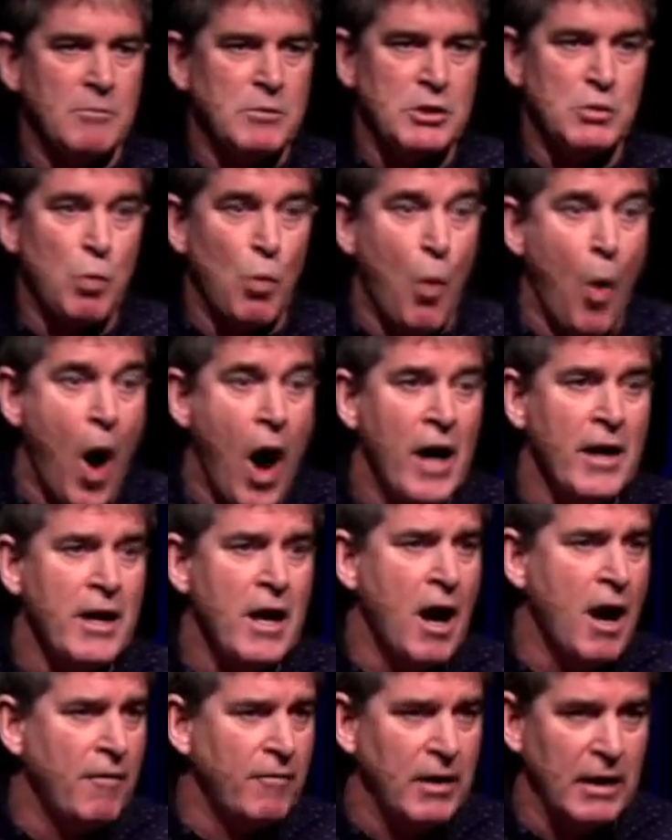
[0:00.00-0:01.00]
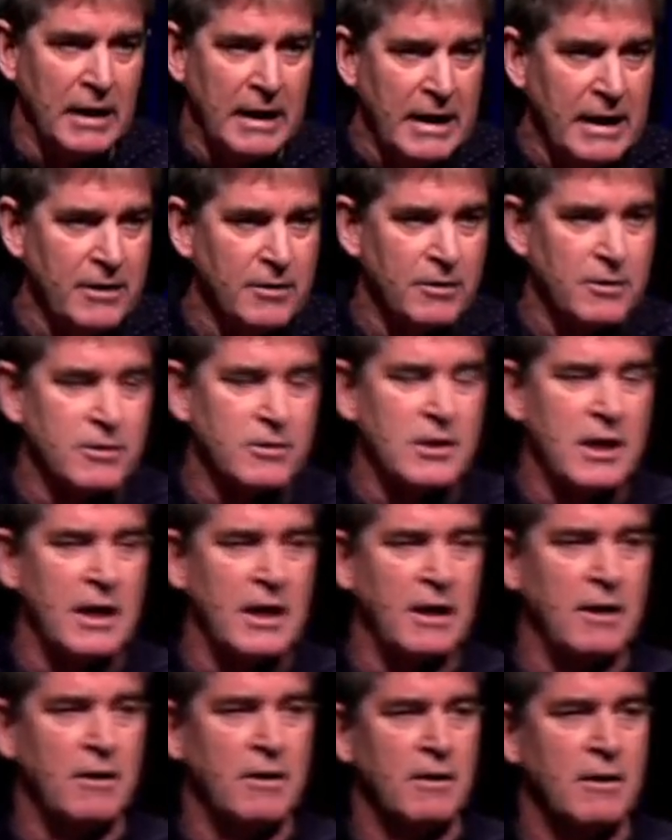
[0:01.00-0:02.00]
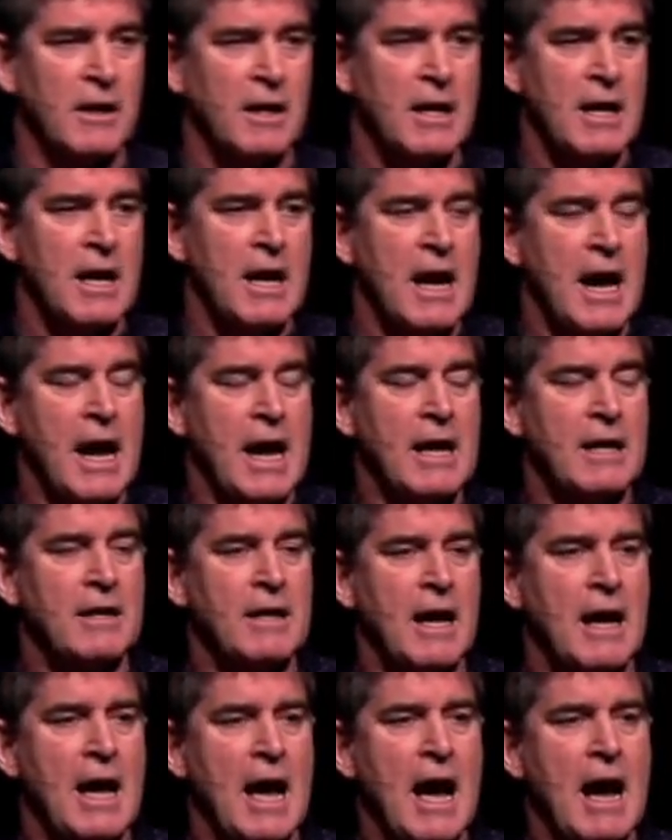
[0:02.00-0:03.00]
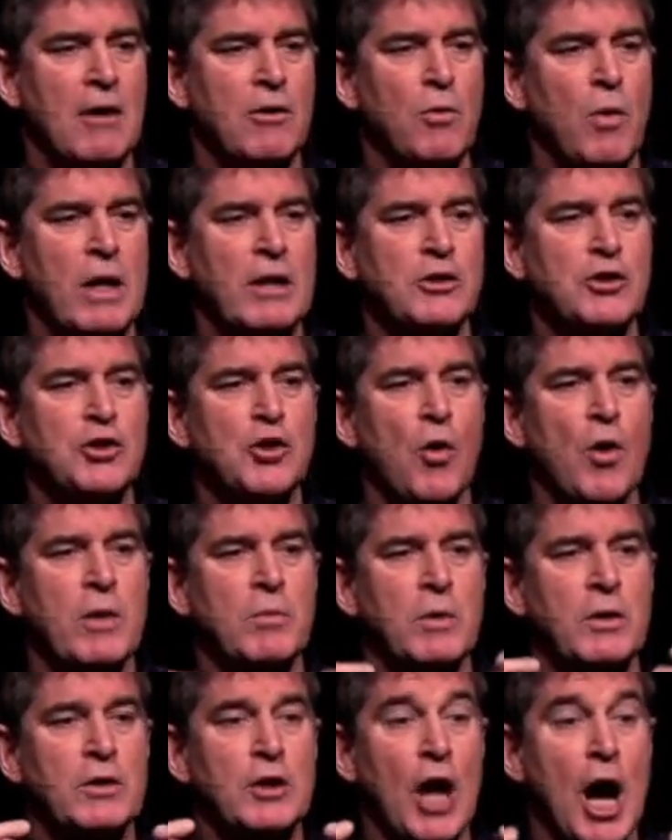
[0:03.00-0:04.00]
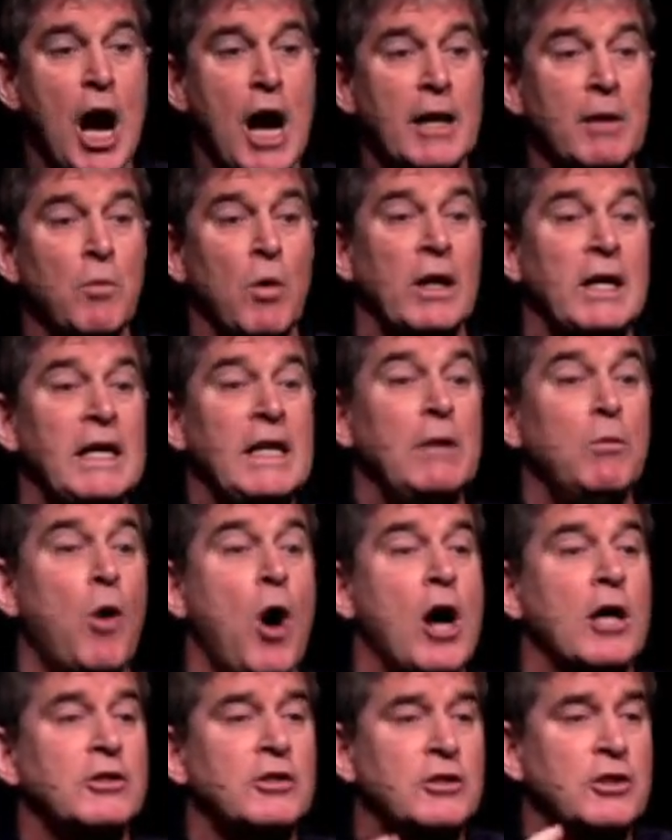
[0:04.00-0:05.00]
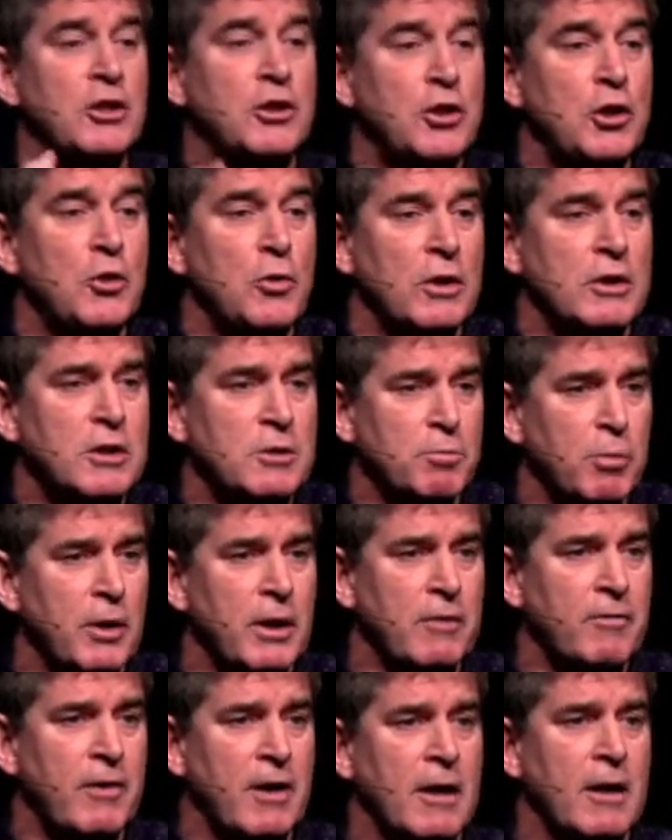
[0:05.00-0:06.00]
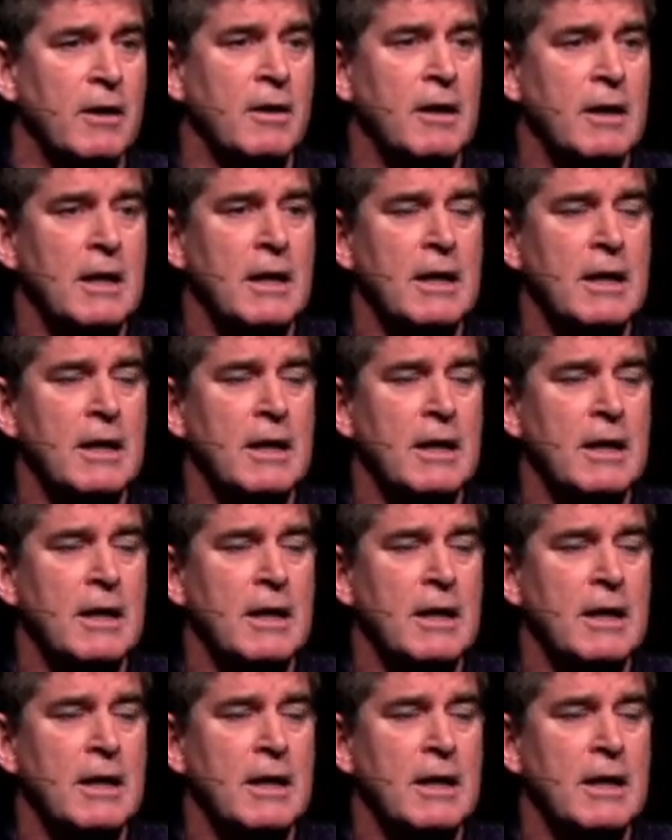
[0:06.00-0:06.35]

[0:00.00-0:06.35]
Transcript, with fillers: am just one of the leaders here. And uh, how do I join with God and what He wants to do at Springvale?